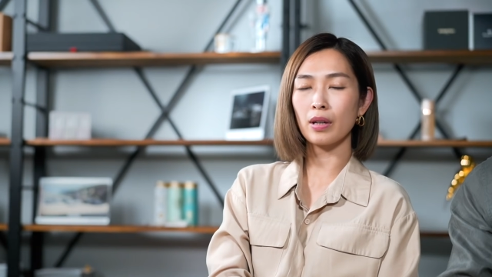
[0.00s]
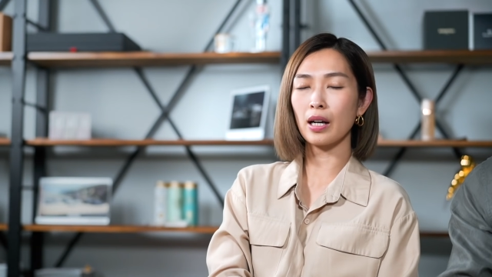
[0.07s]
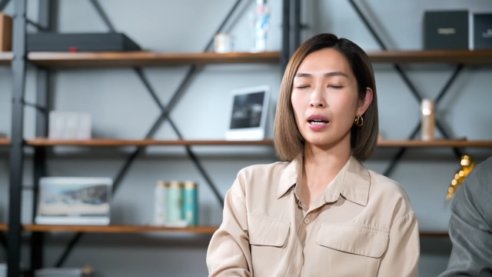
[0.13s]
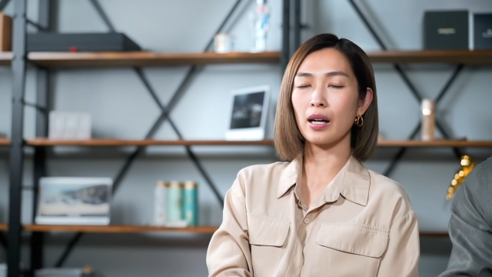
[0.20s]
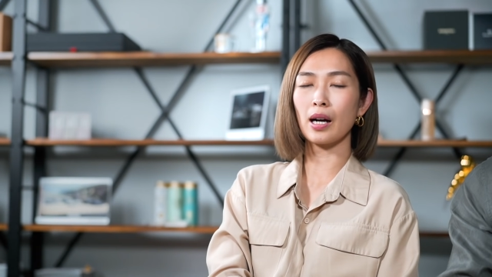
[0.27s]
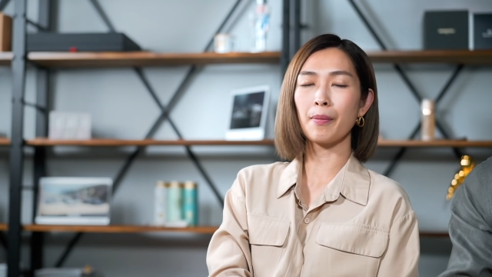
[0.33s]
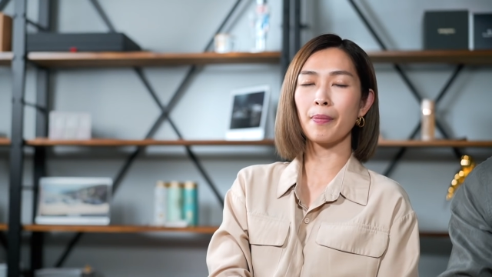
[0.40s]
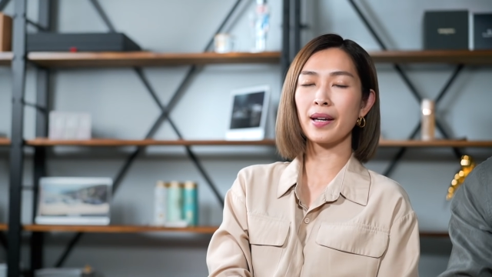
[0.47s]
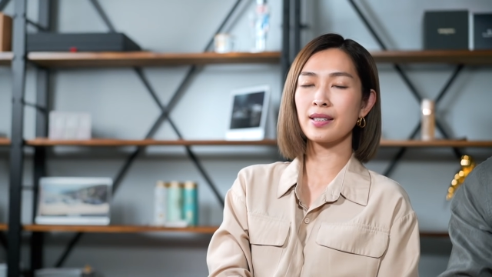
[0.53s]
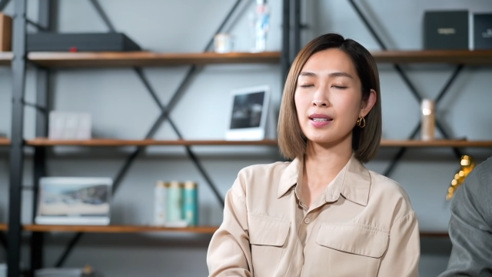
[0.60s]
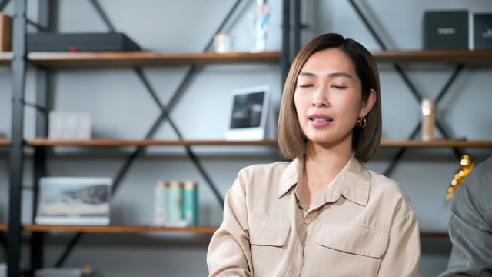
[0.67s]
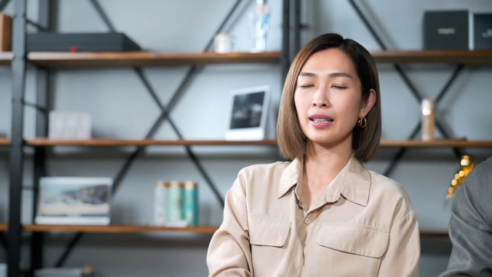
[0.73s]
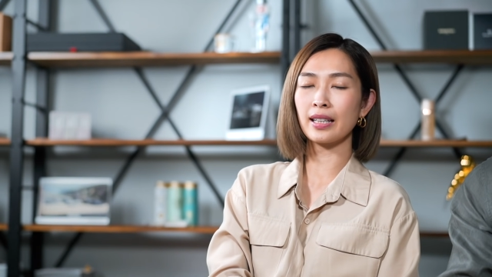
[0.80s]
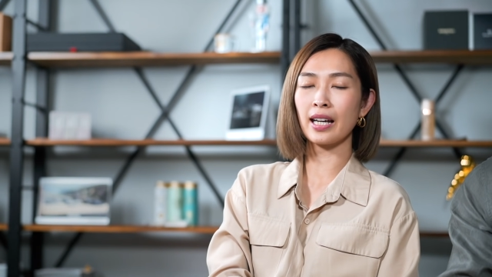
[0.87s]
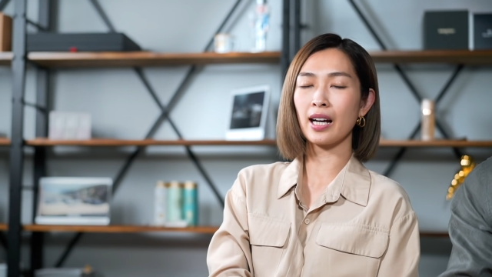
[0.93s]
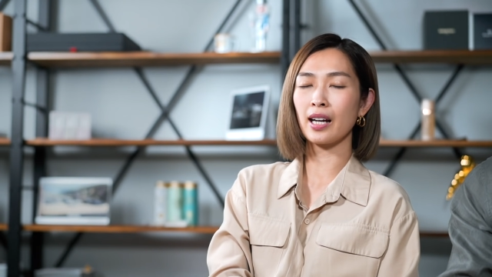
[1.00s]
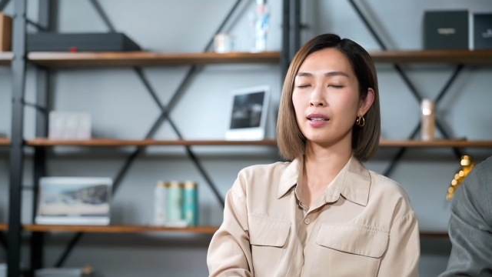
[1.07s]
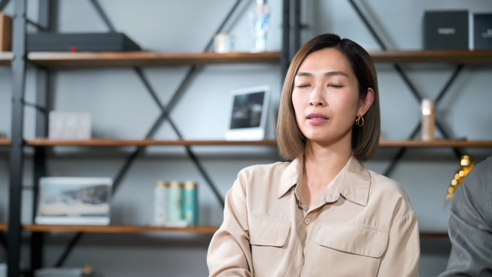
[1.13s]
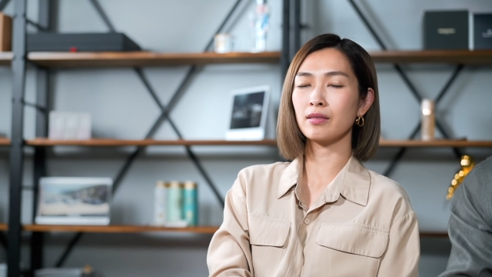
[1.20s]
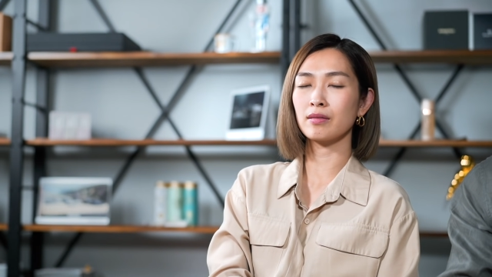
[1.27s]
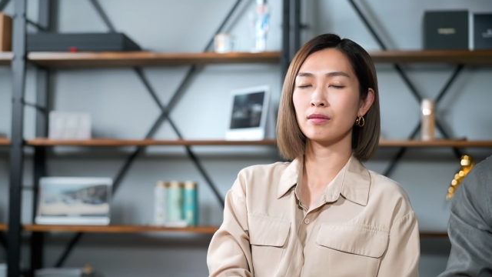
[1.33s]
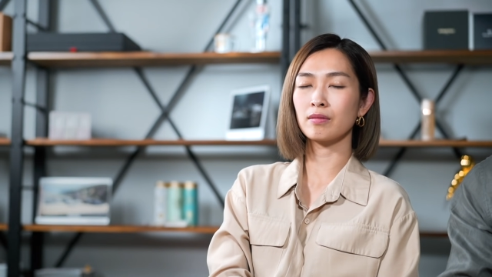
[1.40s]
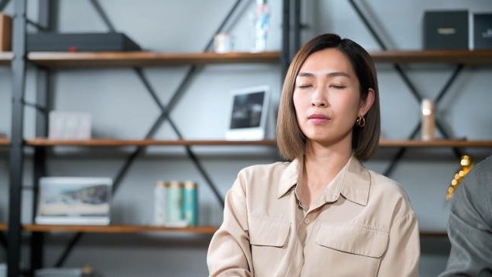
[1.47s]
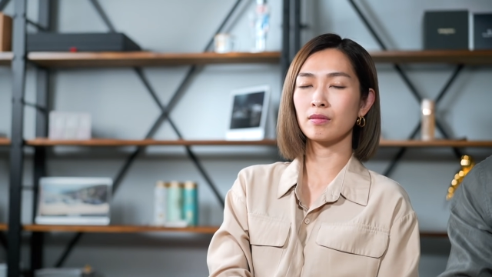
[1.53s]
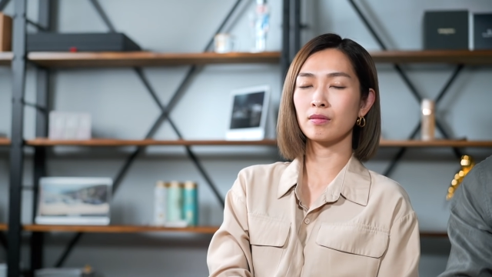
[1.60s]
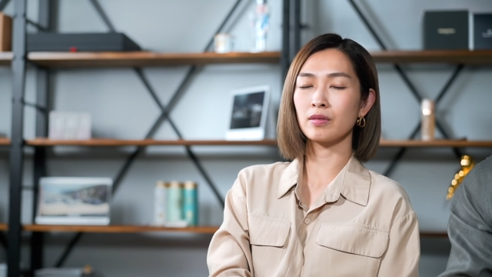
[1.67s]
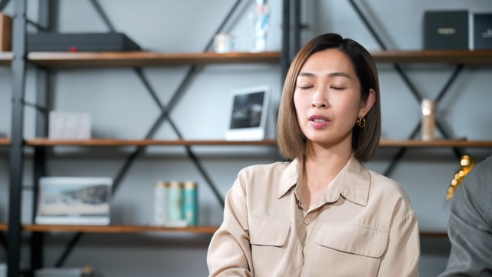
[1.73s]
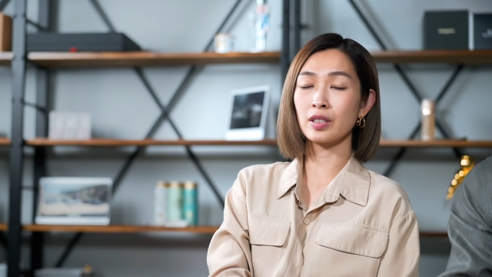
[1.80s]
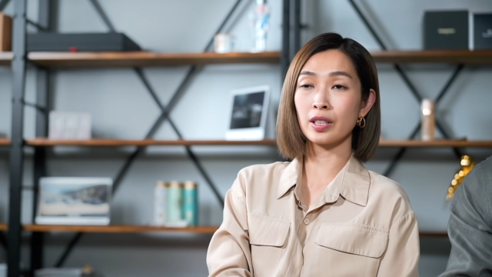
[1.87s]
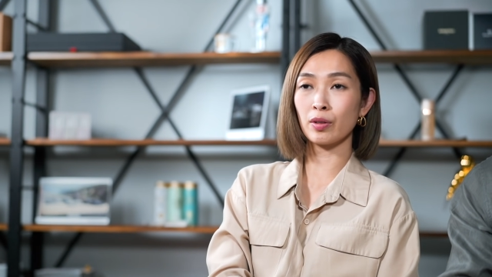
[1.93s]
I, I basically had
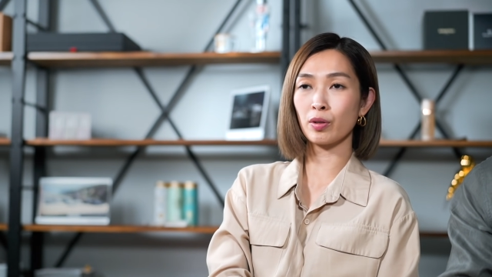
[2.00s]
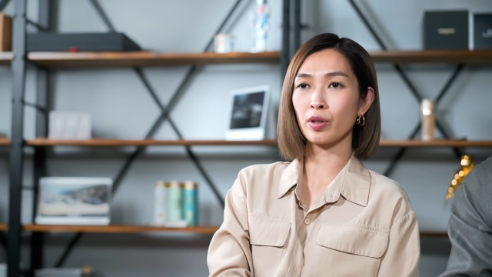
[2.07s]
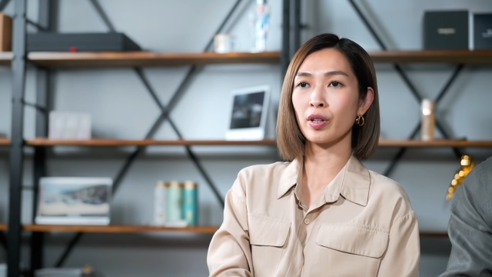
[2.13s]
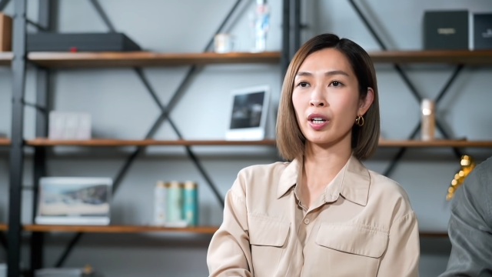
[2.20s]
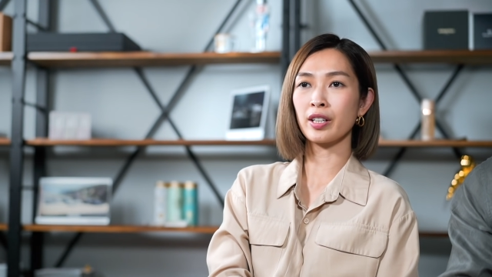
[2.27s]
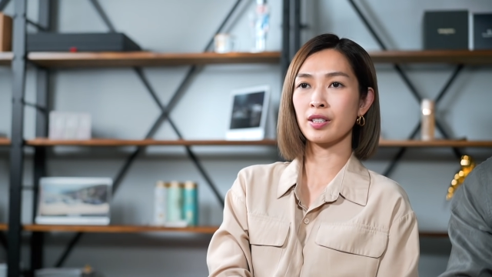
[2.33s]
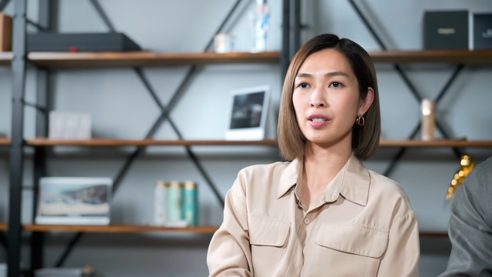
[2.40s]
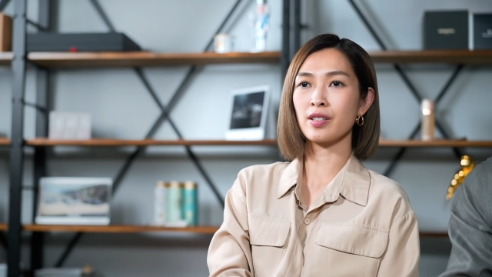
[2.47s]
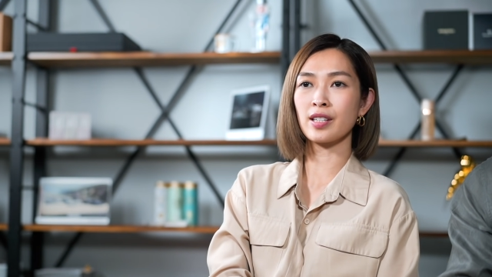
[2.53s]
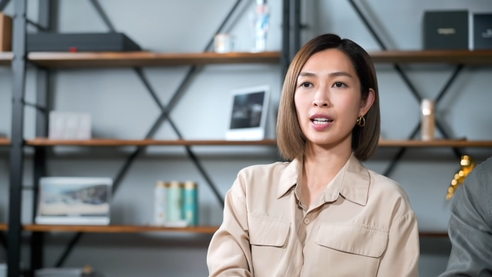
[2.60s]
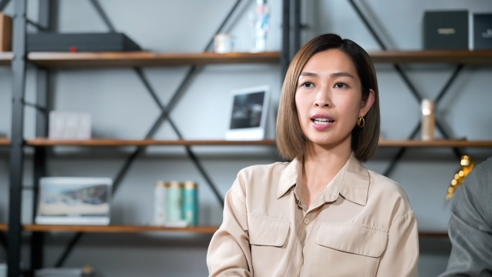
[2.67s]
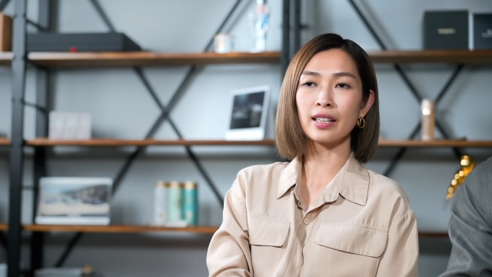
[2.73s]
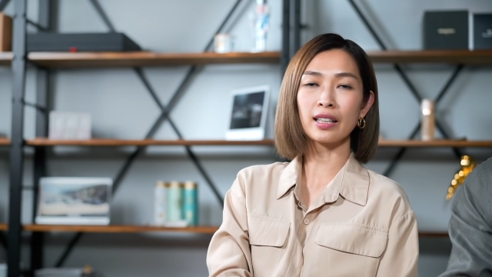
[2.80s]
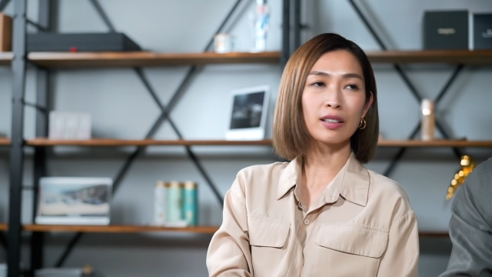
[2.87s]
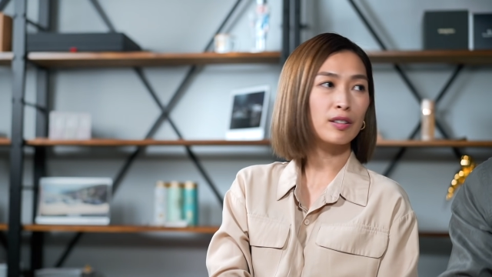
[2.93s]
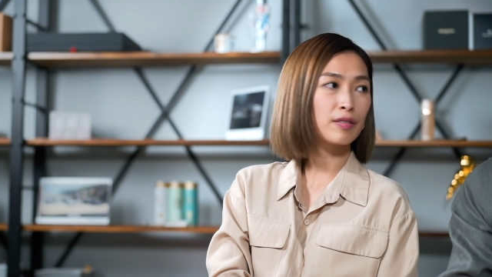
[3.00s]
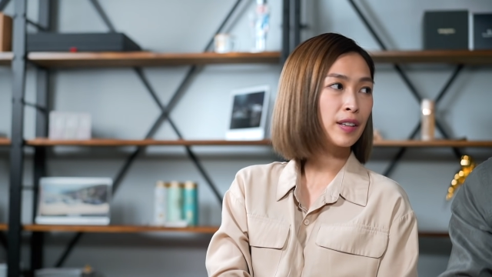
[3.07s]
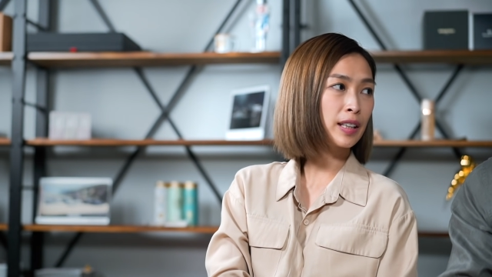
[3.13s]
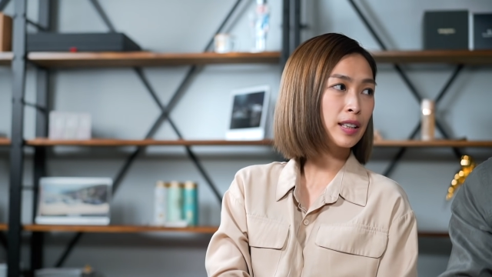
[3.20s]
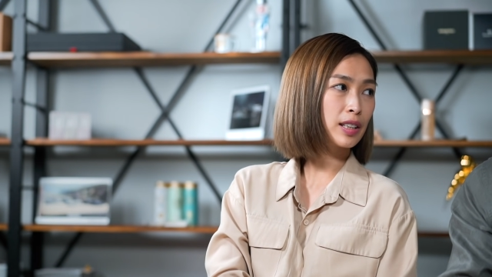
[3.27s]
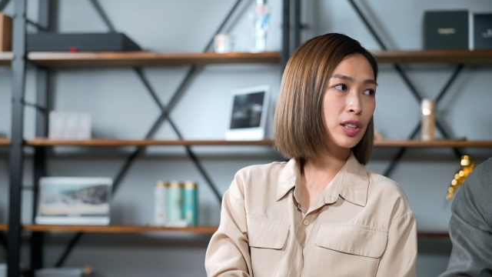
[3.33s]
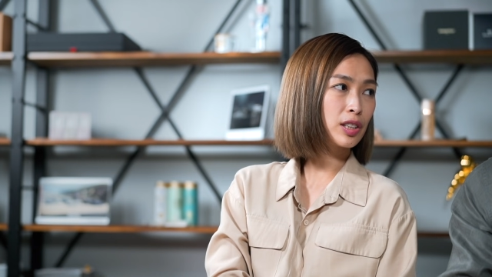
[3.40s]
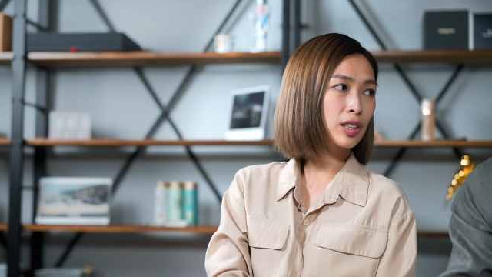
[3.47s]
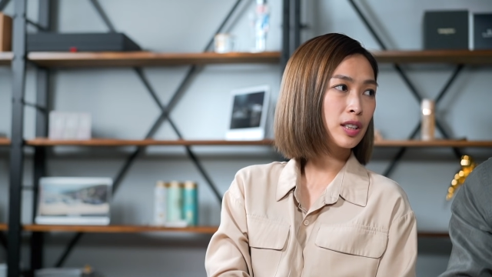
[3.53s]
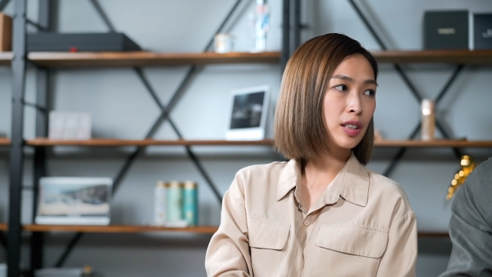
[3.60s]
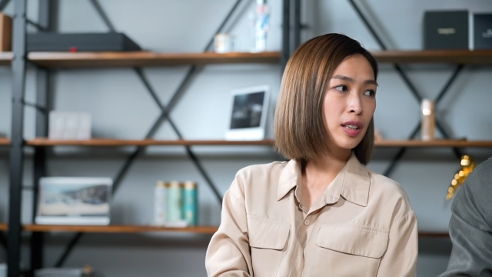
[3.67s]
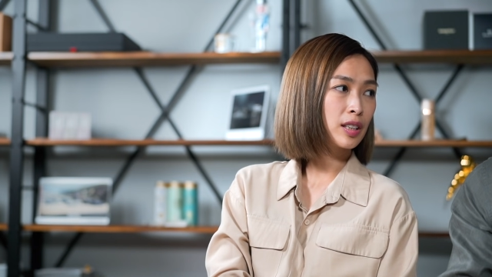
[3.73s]
zero understanding of English.